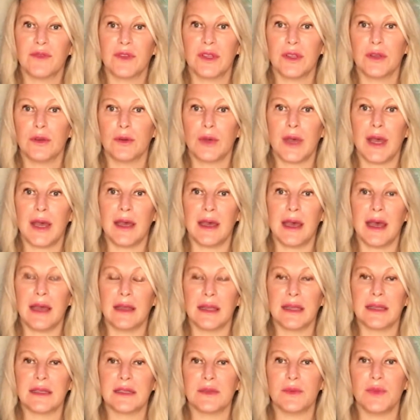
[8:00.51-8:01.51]
to. I
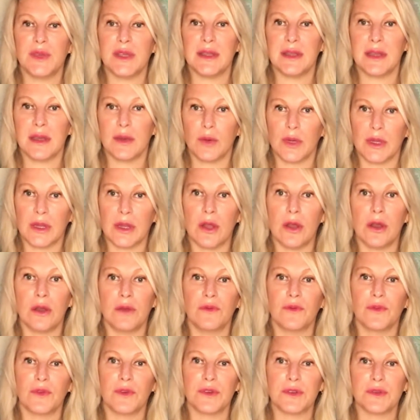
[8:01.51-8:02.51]
like to be there when law
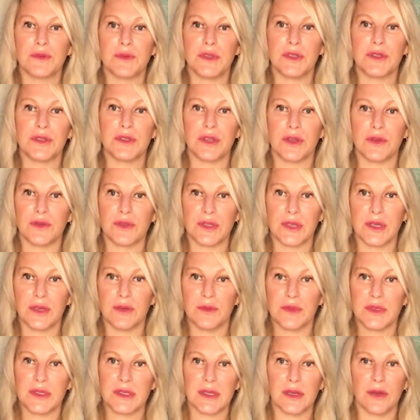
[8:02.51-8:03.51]
enforcement shows
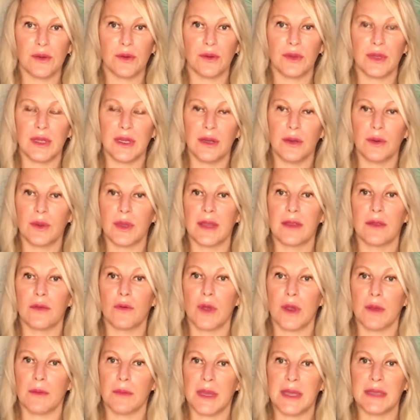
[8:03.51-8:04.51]
up so they don't get the
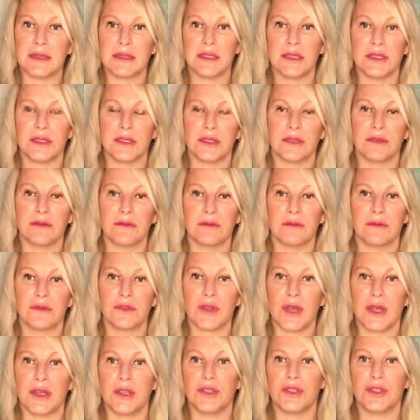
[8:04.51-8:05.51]
wrong message and
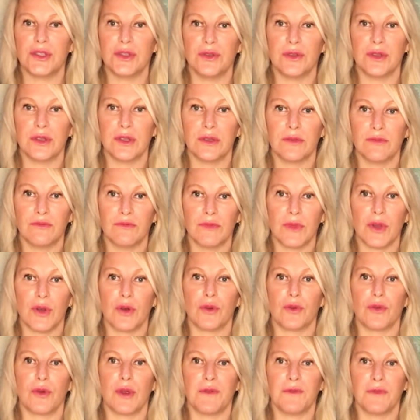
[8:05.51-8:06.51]
try to shoot them
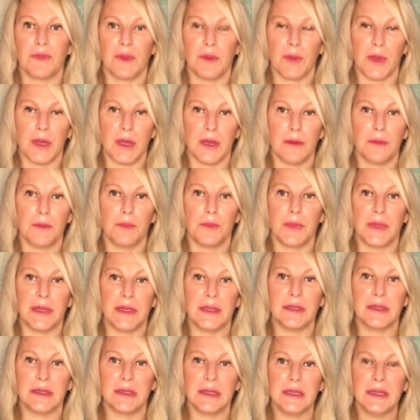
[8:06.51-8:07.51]
or rough them up.
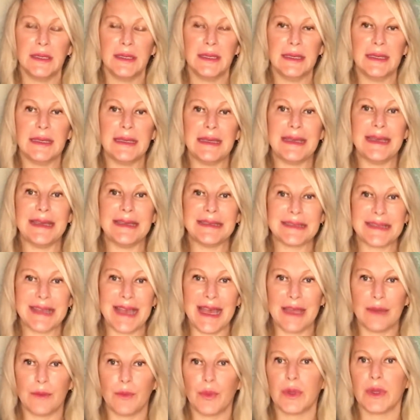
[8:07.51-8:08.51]
But he has
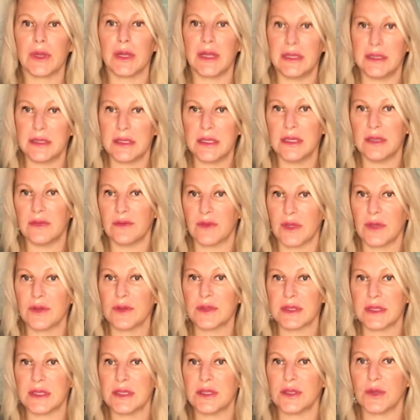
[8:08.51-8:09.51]
had plenty of those
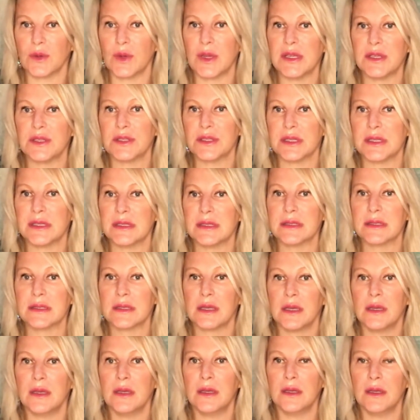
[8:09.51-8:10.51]
situations
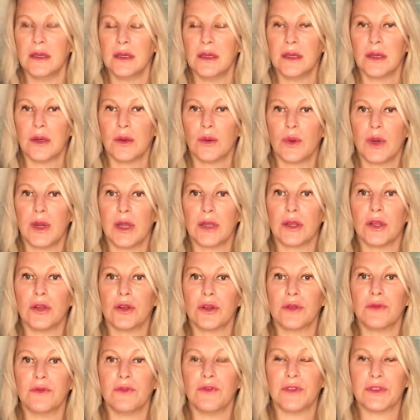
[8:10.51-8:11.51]
where law
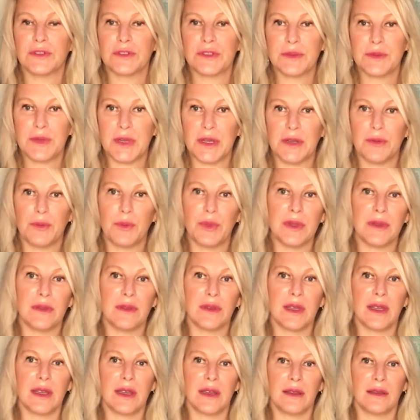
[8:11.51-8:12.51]
enforcement have been
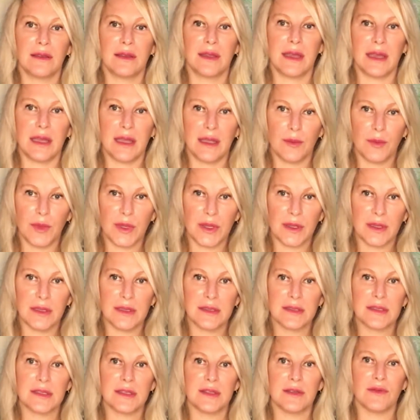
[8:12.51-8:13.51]
there, and the
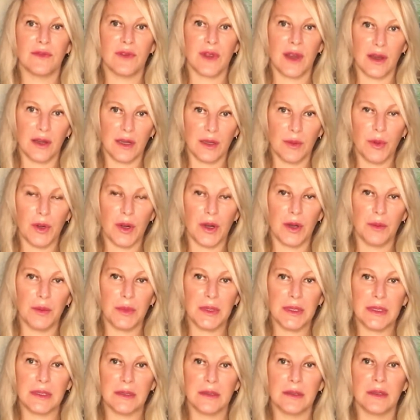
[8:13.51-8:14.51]
ambulance and the fire
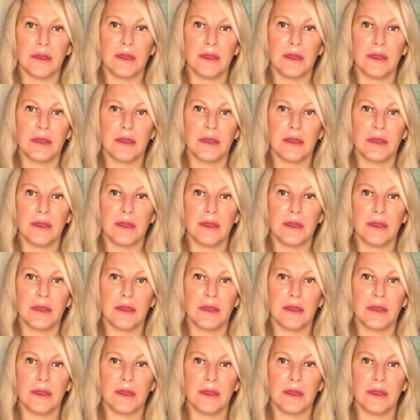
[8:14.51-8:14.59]
department.